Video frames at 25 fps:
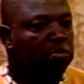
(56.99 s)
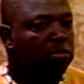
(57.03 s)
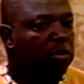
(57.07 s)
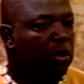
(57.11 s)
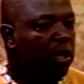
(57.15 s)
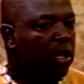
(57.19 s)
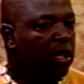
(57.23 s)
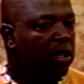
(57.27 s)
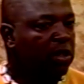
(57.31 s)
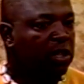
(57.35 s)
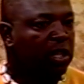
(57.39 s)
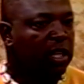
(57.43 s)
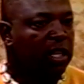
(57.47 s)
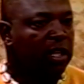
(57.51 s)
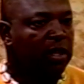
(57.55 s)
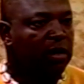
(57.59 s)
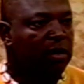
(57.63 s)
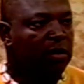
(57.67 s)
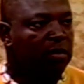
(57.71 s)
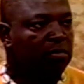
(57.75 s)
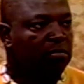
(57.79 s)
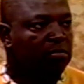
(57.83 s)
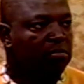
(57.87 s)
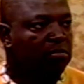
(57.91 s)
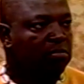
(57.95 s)
Is it
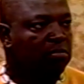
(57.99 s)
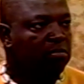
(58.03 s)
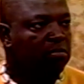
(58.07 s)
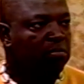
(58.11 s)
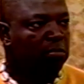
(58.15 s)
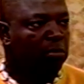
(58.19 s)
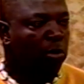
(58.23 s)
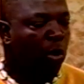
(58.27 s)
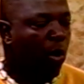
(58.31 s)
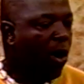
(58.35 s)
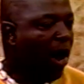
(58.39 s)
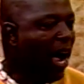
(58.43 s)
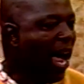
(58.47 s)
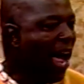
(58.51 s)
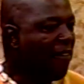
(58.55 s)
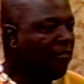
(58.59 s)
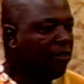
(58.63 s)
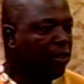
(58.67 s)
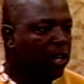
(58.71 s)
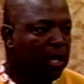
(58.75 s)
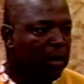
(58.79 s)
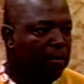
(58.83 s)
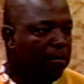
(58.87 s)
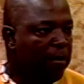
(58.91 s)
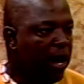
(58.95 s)
more
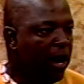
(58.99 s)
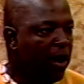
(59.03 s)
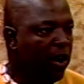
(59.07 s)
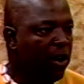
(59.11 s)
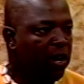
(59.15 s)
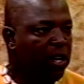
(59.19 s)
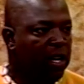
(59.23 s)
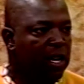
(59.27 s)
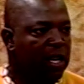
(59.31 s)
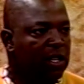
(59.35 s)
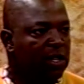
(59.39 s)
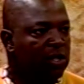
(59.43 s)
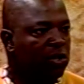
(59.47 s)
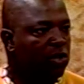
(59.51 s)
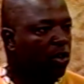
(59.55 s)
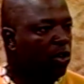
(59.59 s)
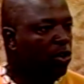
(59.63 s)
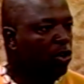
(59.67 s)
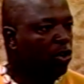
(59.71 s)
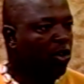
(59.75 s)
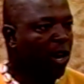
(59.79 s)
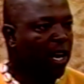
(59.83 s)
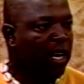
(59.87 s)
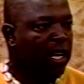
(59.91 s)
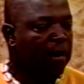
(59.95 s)
African Americans, or are
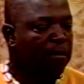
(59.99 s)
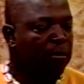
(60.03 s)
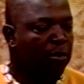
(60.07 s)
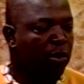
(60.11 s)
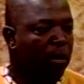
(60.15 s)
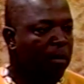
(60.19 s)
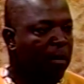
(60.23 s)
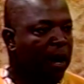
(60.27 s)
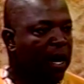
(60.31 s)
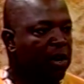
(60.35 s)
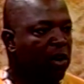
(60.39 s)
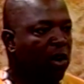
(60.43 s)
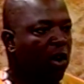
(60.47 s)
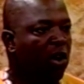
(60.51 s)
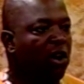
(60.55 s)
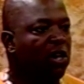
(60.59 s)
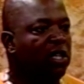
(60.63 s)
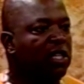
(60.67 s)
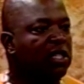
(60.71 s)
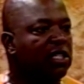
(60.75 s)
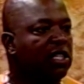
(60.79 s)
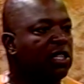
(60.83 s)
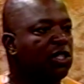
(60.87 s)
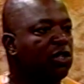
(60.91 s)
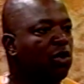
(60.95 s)
you trying to get more
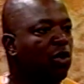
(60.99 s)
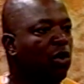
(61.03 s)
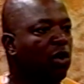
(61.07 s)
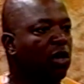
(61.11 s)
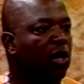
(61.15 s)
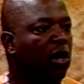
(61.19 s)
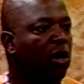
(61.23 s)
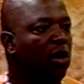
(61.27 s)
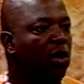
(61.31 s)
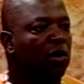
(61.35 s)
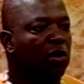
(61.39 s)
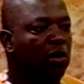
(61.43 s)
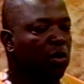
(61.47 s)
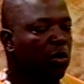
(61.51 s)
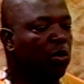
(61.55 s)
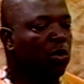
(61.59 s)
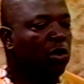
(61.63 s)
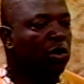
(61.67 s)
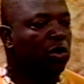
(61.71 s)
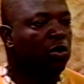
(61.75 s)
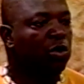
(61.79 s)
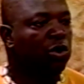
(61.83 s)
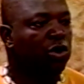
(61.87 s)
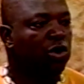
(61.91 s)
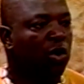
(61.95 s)
minorities into it, or
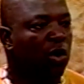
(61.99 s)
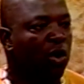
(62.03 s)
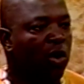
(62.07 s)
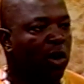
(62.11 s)
who's your